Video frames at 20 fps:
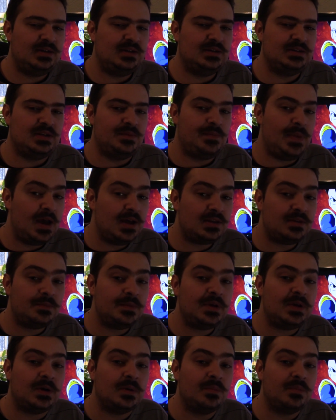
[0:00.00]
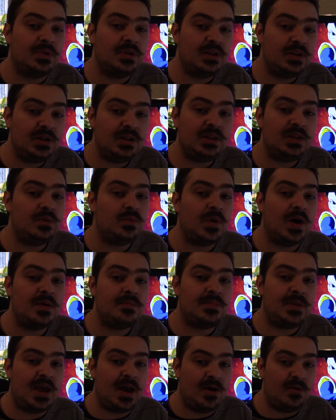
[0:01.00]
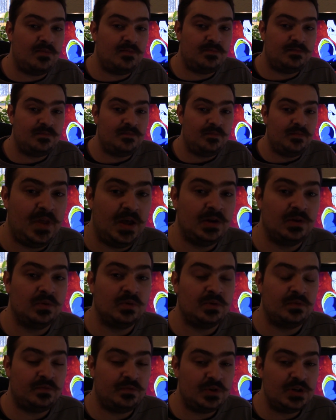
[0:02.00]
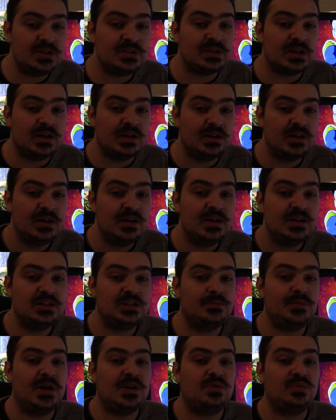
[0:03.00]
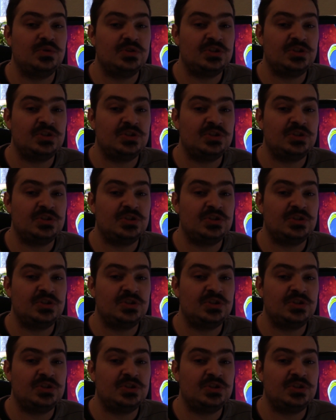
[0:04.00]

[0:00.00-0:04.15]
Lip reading: is about to be completely wiped out, and Lord Frieza is about to